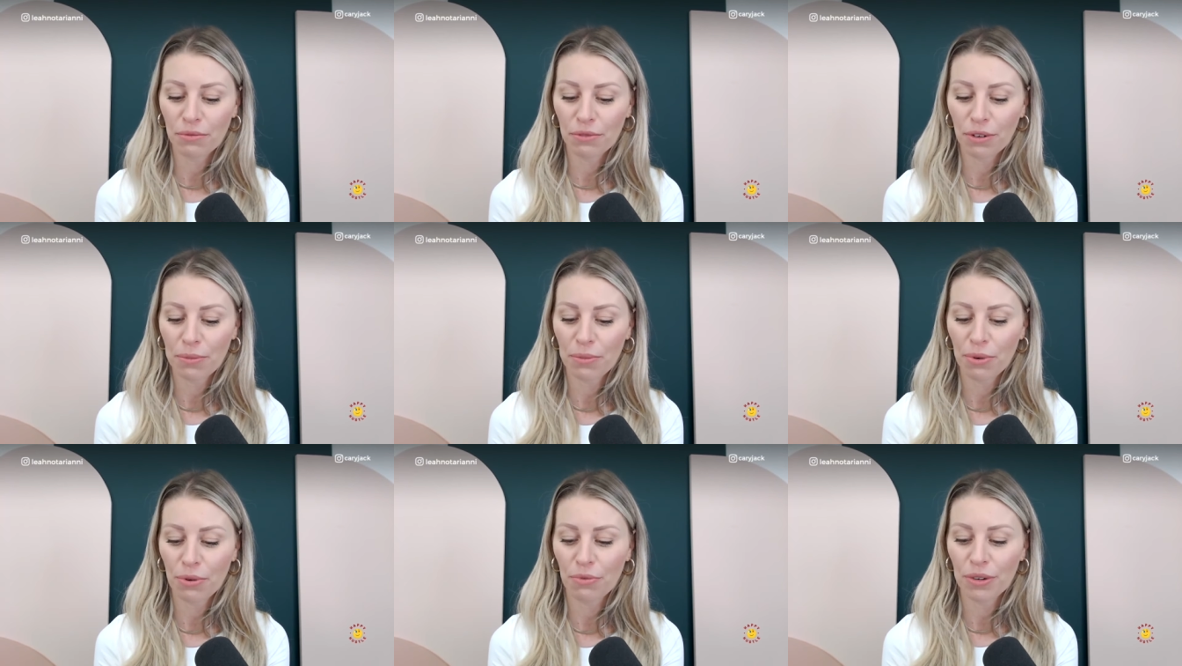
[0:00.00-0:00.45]

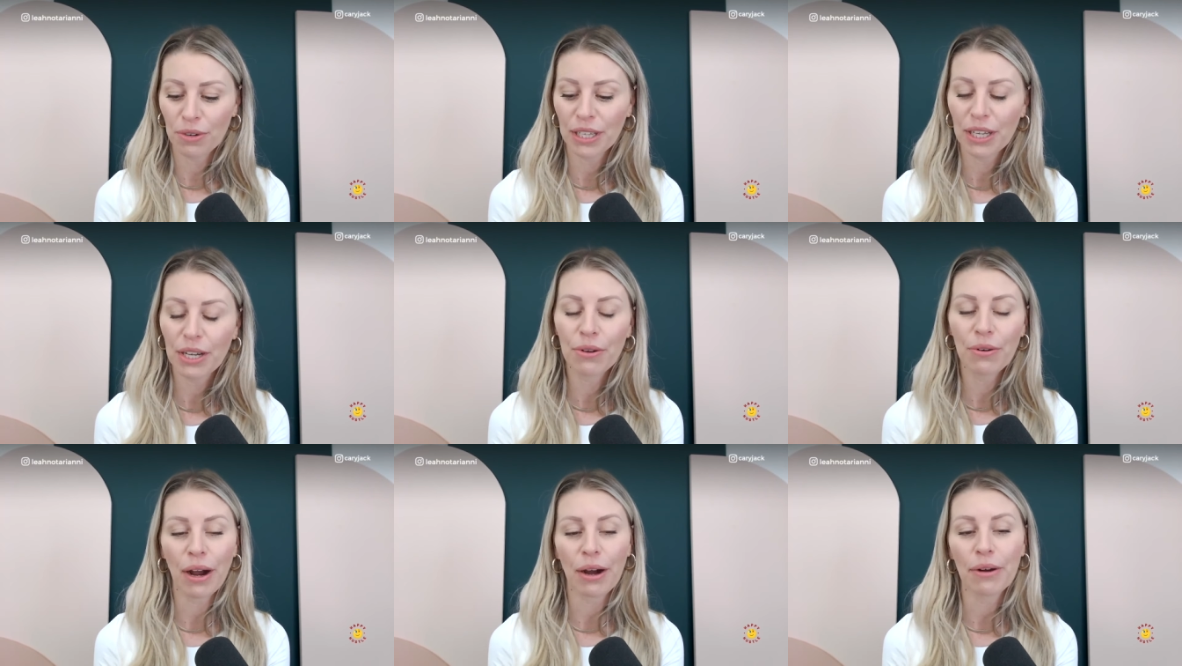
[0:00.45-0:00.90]
from a
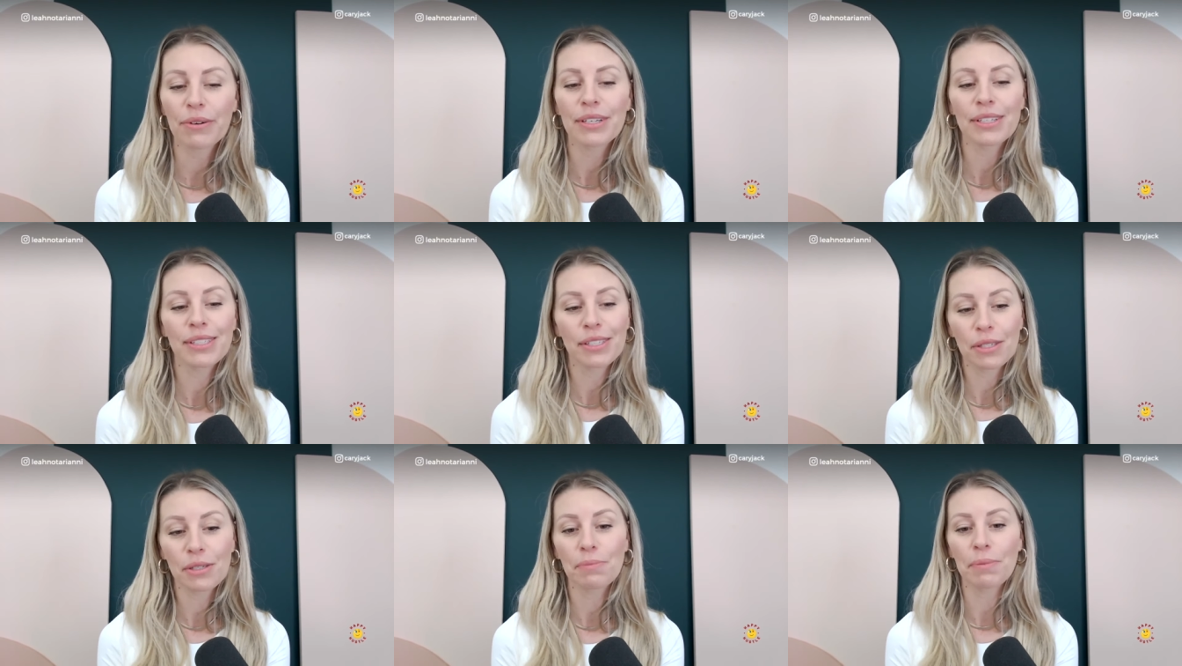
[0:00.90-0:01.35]
really
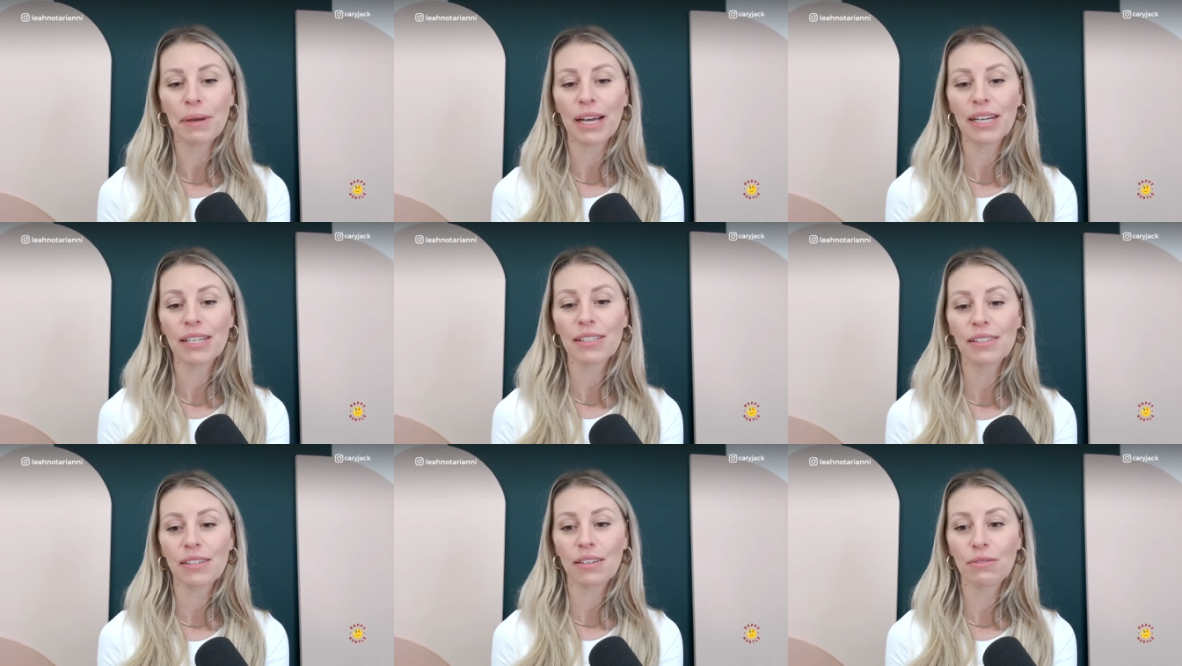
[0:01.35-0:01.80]
grounded
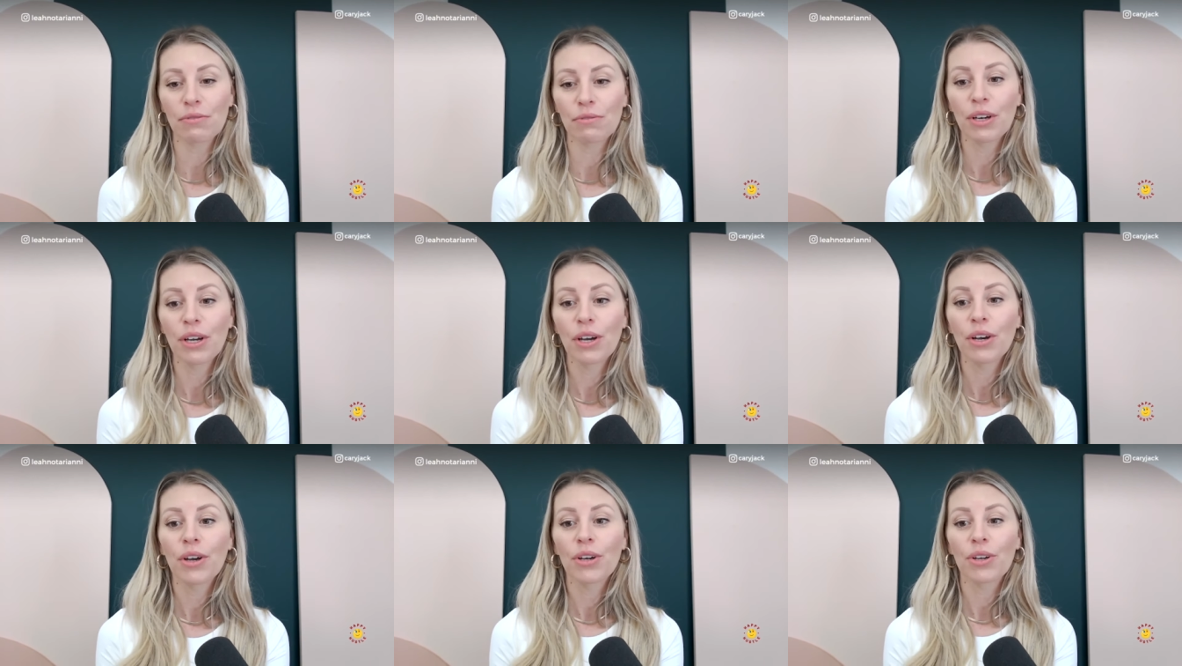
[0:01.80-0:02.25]
space of,
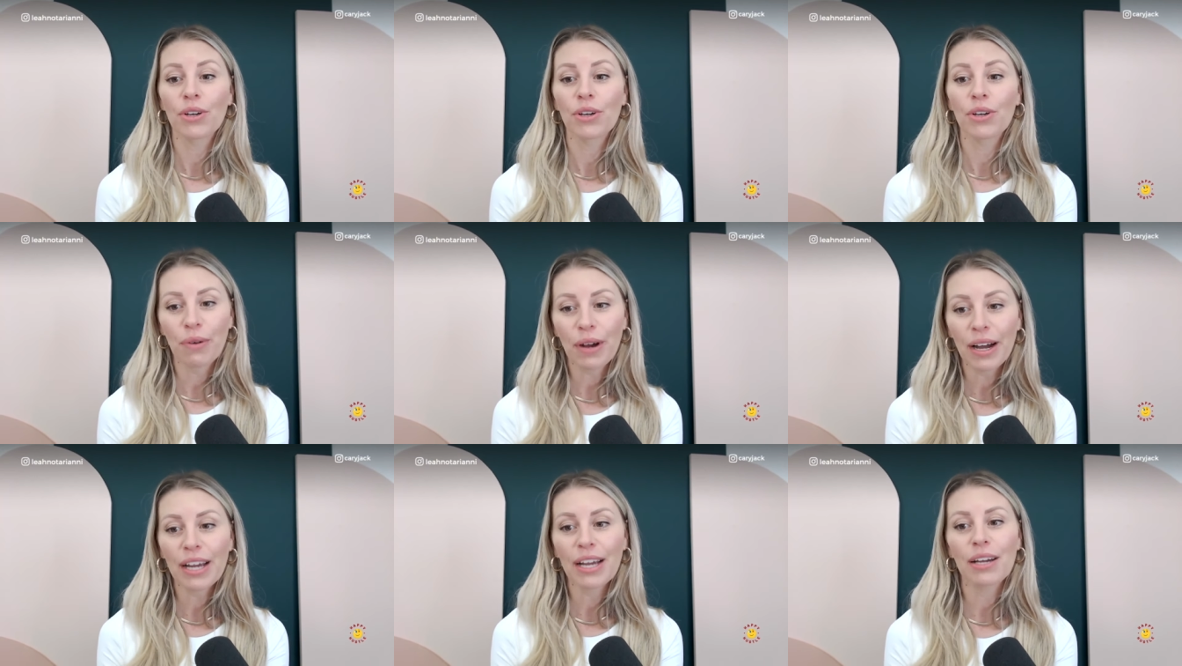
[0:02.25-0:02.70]
you're
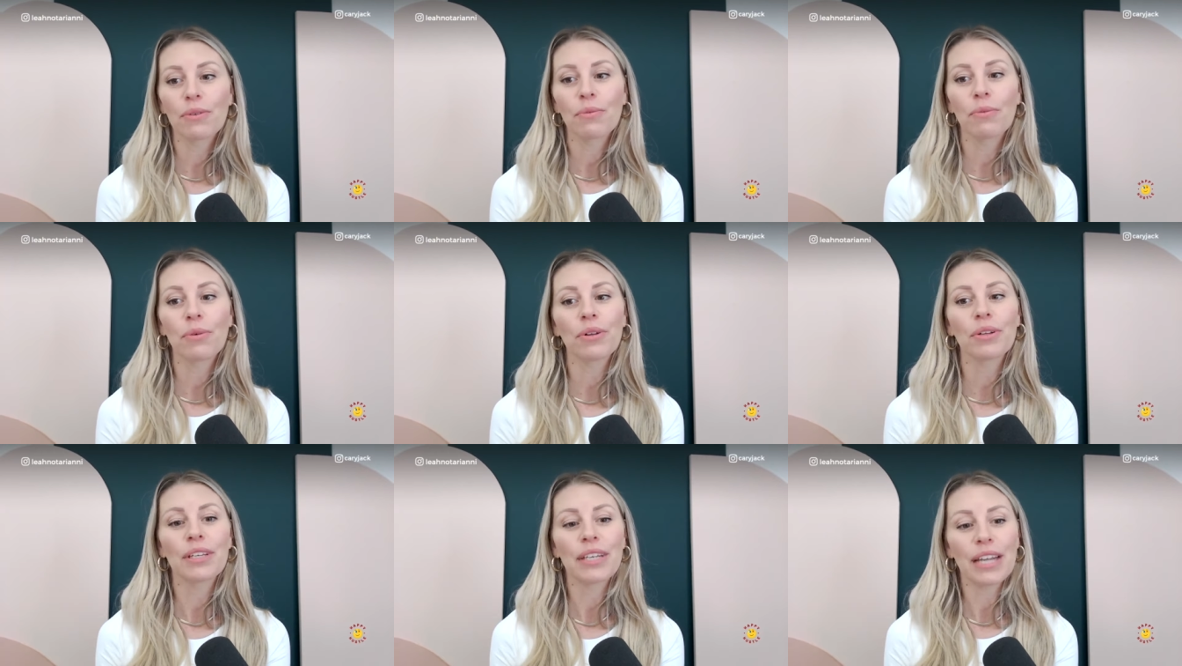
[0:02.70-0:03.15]
right.
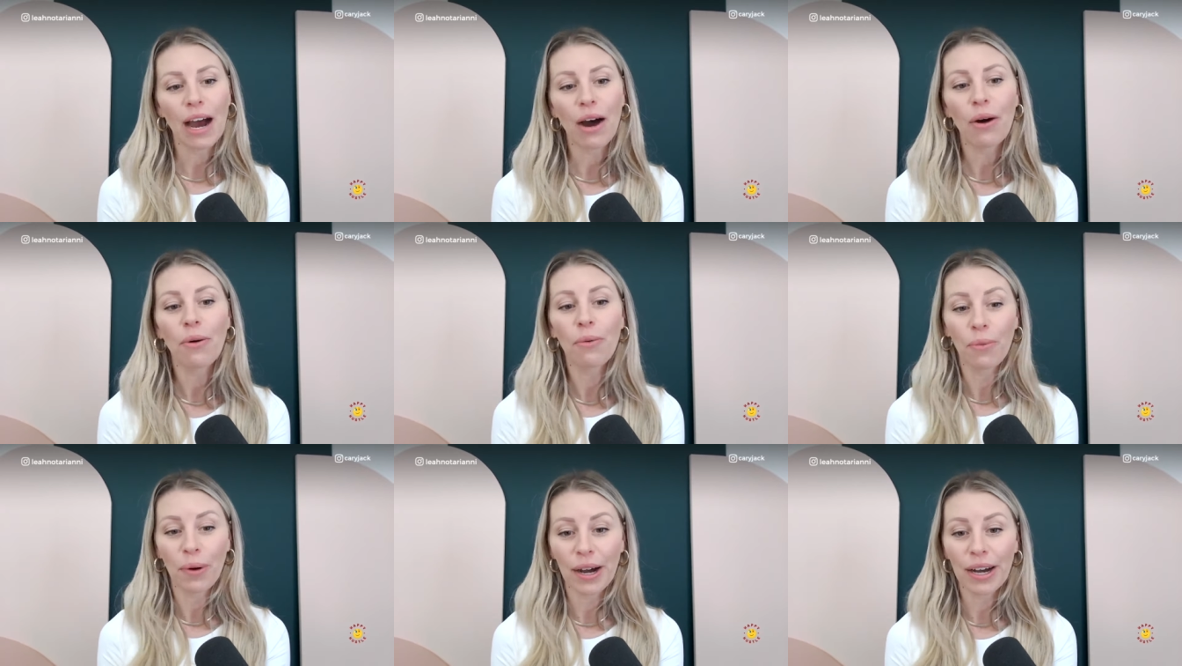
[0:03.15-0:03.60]
Well,
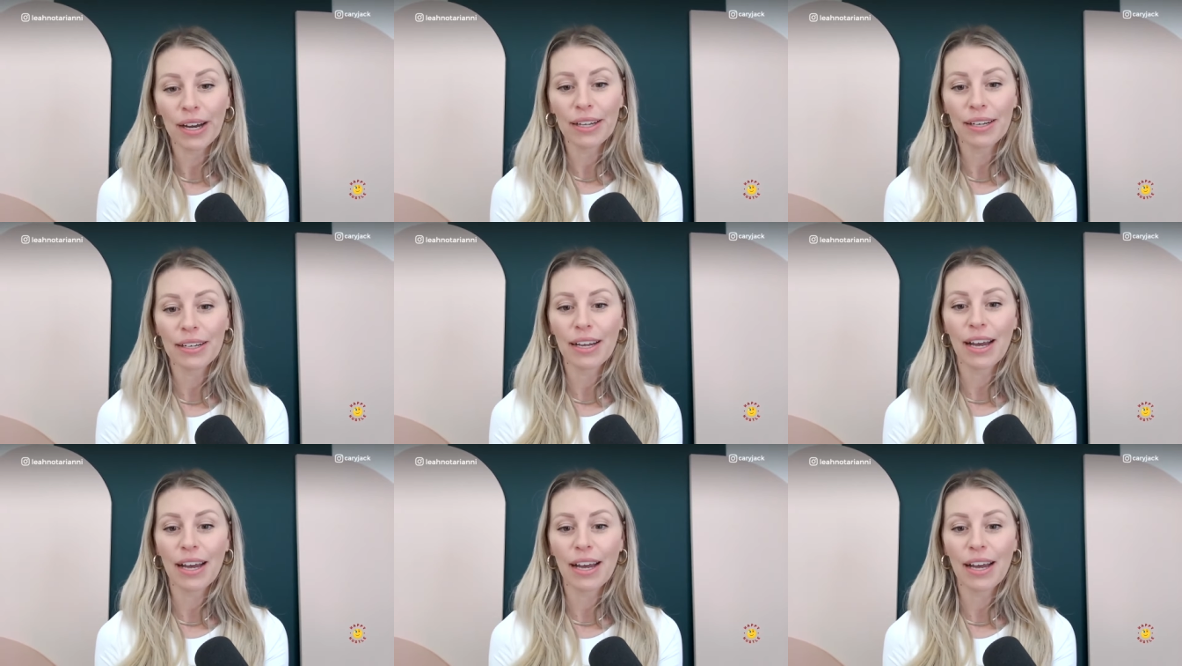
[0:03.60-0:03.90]
now what?